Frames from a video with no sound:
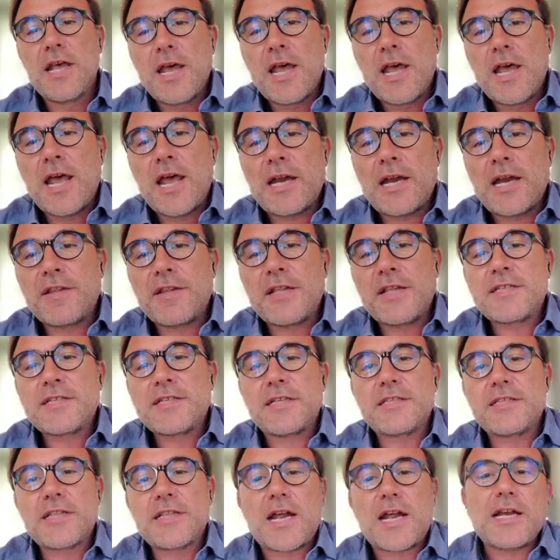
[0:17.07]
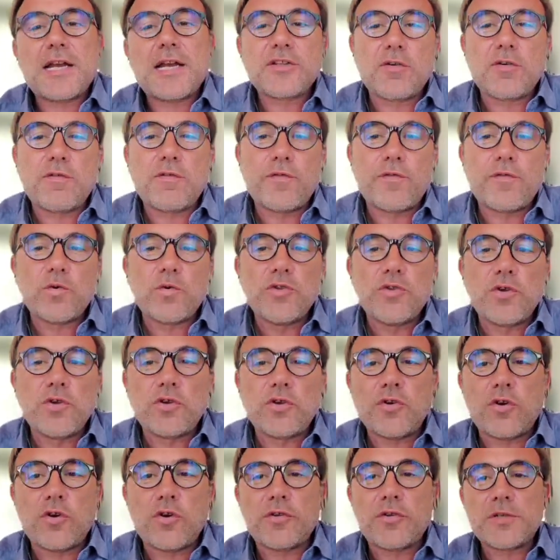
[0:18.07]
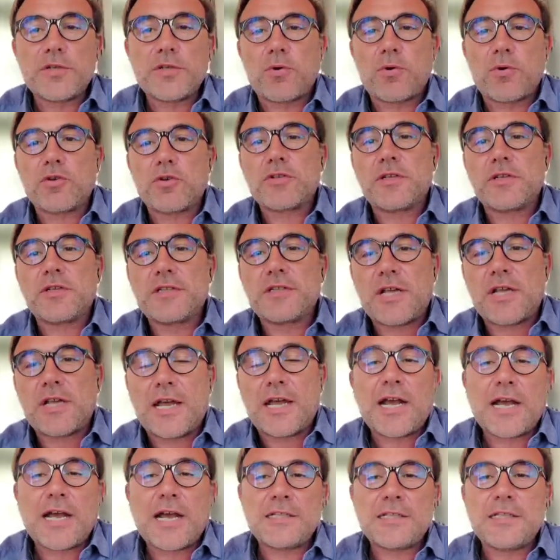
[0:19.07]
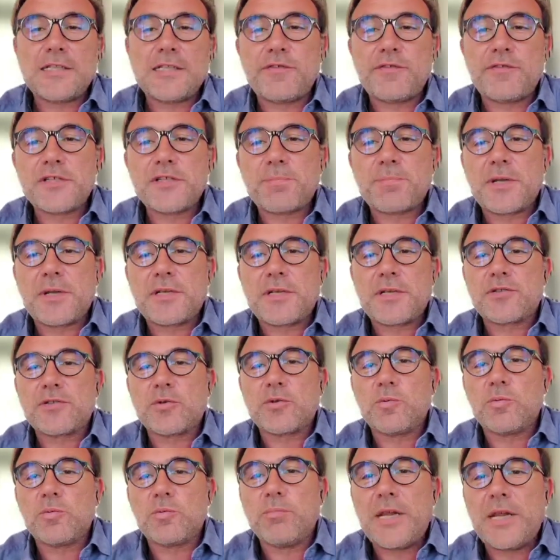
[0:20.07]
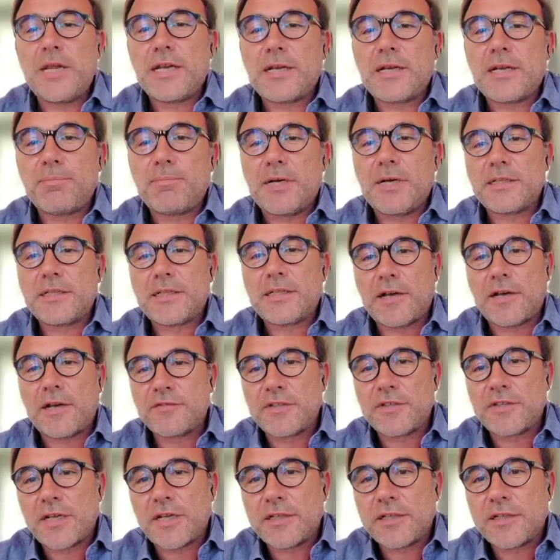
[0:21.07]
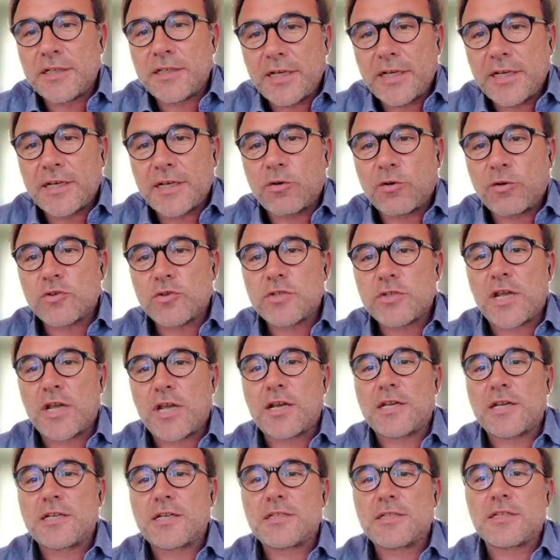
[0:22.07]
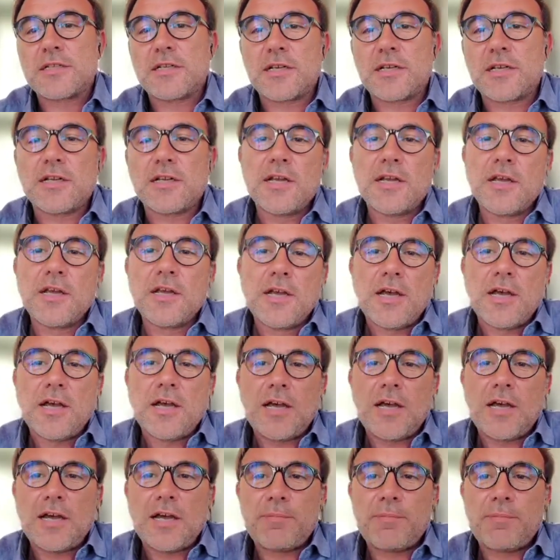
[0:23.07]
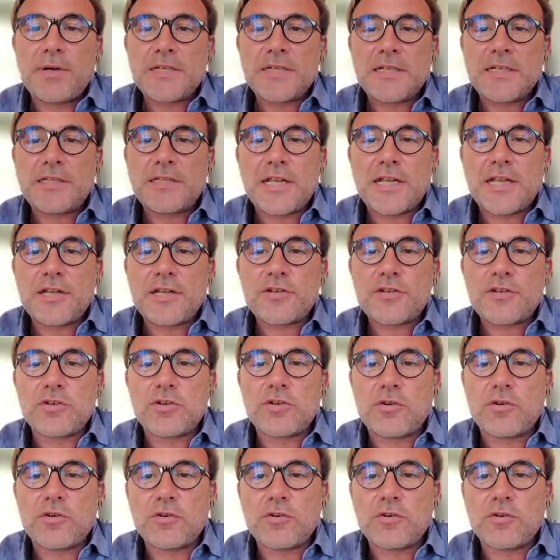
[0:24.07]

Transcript: and the centrality of food in all this process. I had a different speech to make, but after hearing Oksana's presentation